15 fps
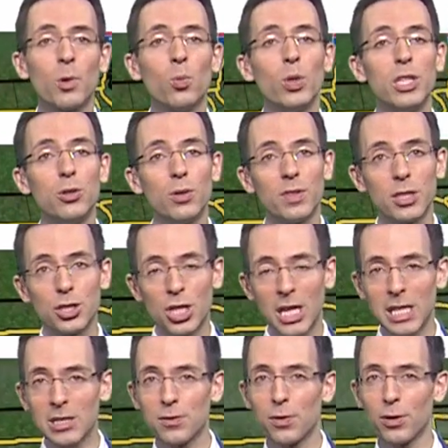We do have the
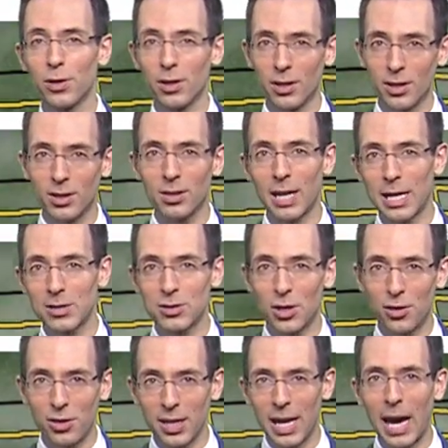chance for the clouds
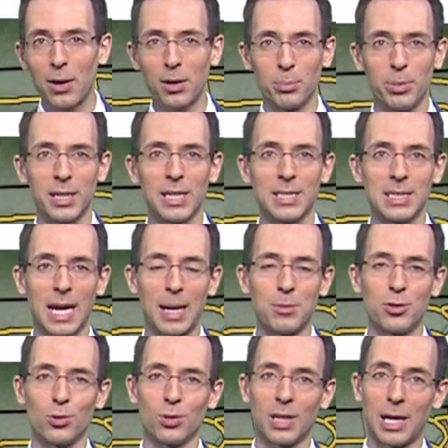to thin out a bit at
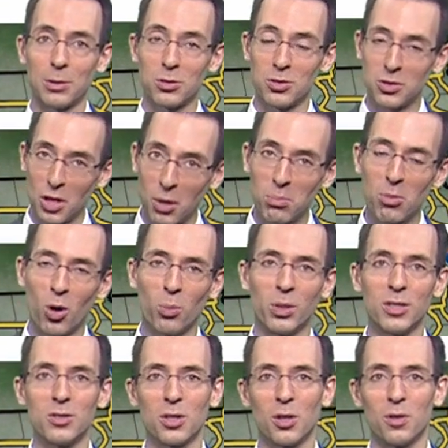times to allow some
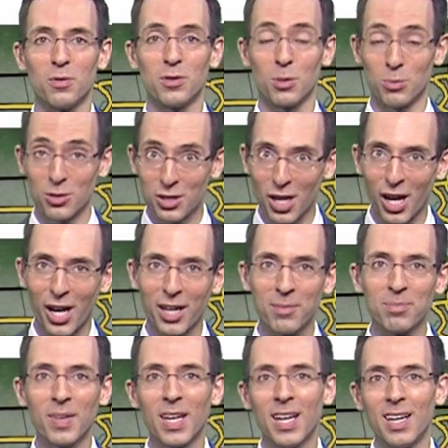moments of some
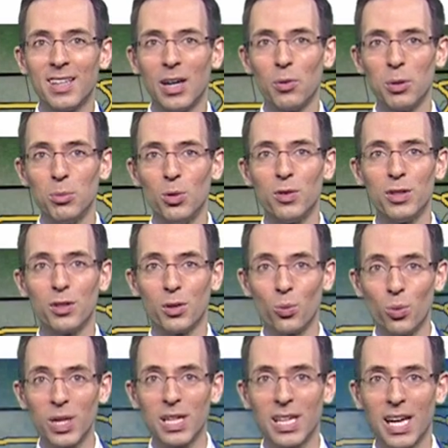sun. Then we move into the
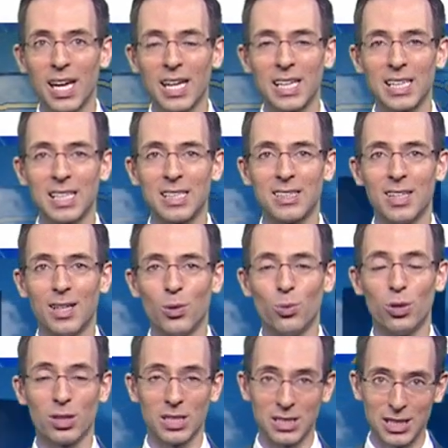weekend and
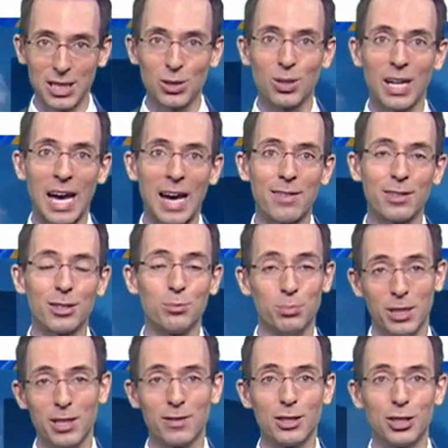we'll continue to have a
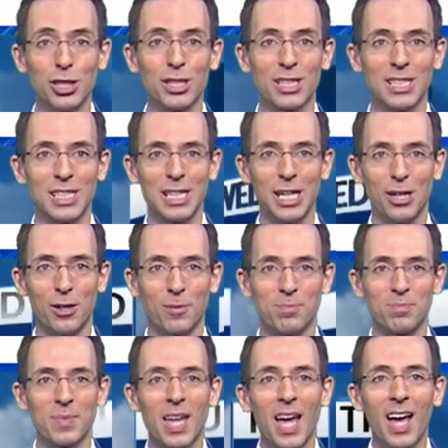bit of a chill in the air.
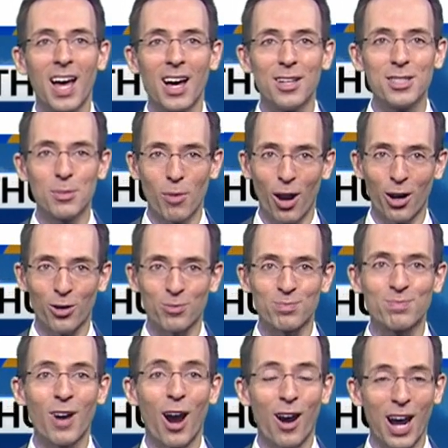Tomorrow,
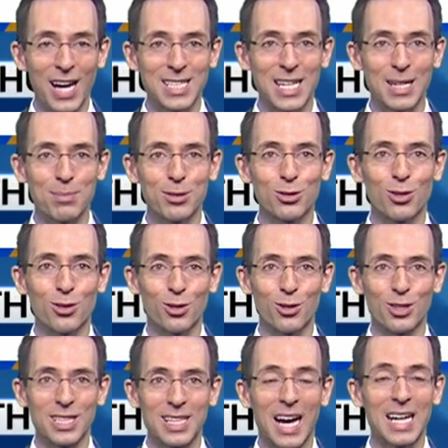our high temperature
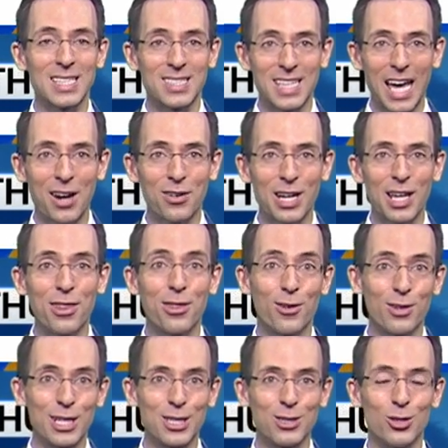30, on Saturday
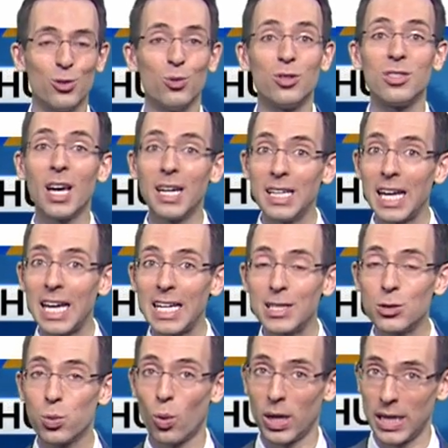32, Sunday
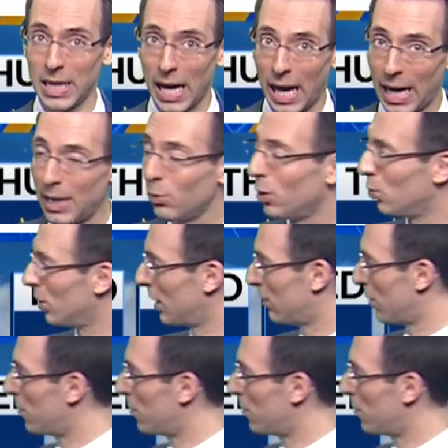29, we will have